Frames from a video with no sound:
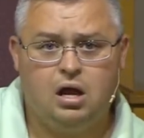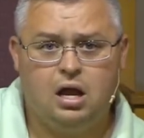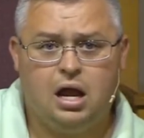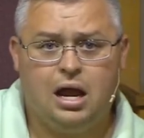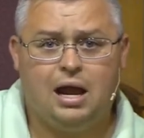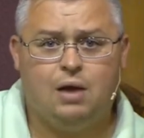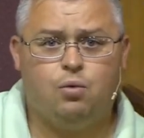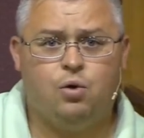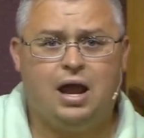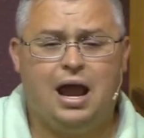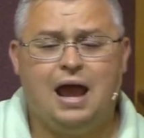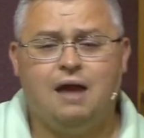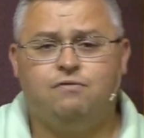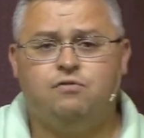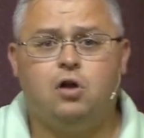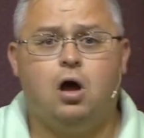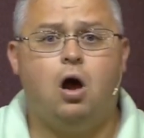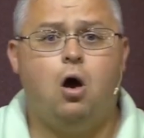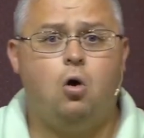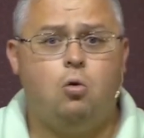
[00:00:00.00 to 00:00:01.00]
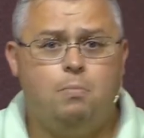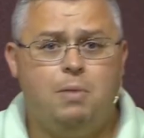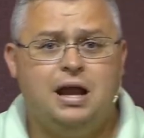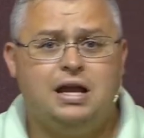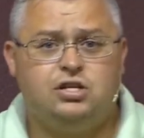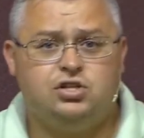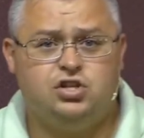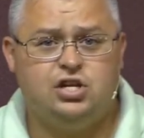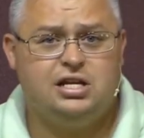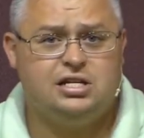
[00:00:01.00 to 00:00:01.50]
And we have to obey
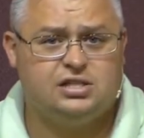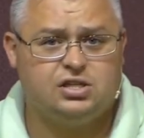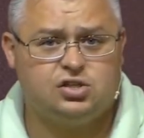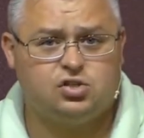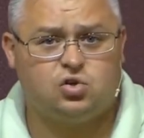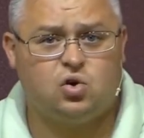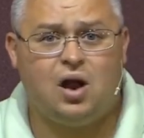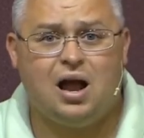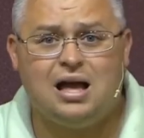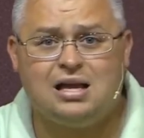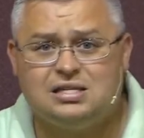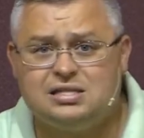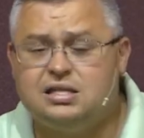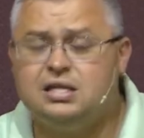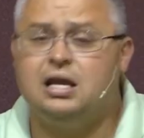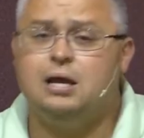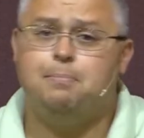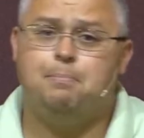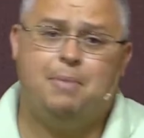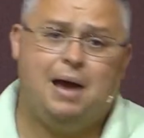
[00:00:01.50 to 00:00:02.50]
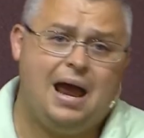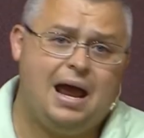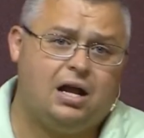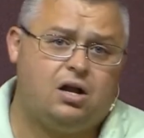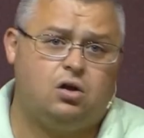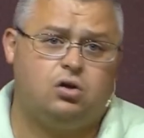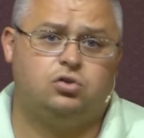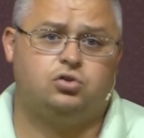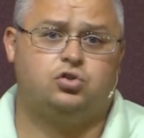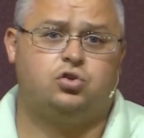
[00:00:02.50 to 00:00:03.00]
Jesus Christ to get back
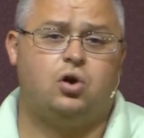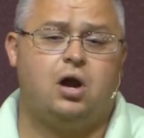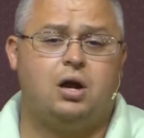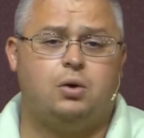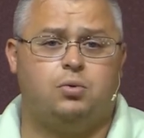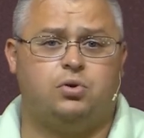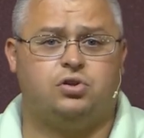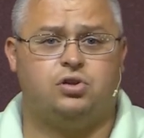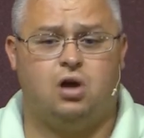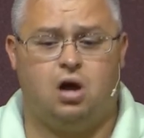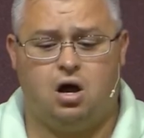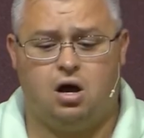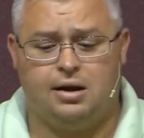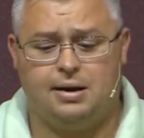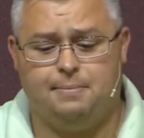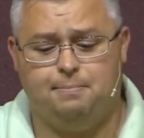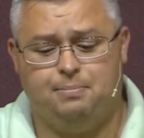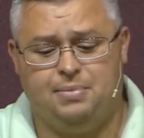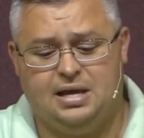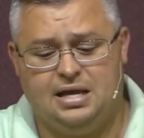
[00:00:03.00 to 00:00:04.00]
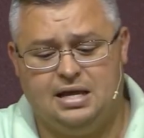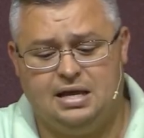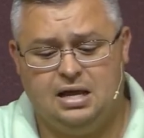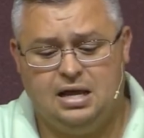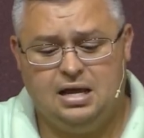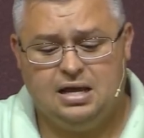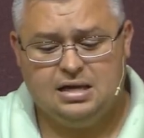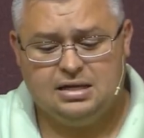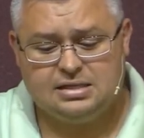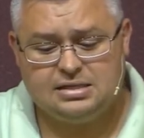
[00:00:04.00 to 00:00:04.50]
on track with God and be
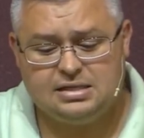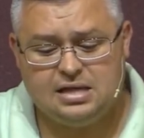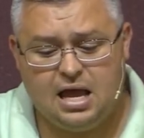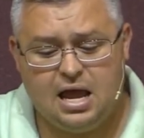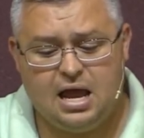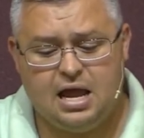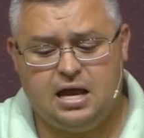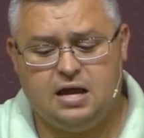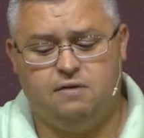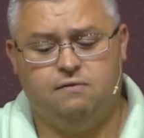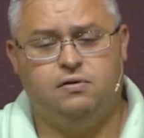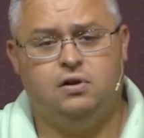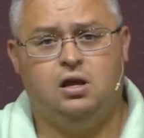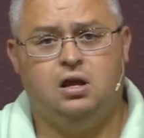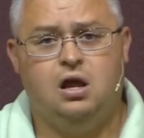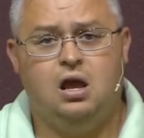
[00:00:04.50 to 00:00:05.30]
saved.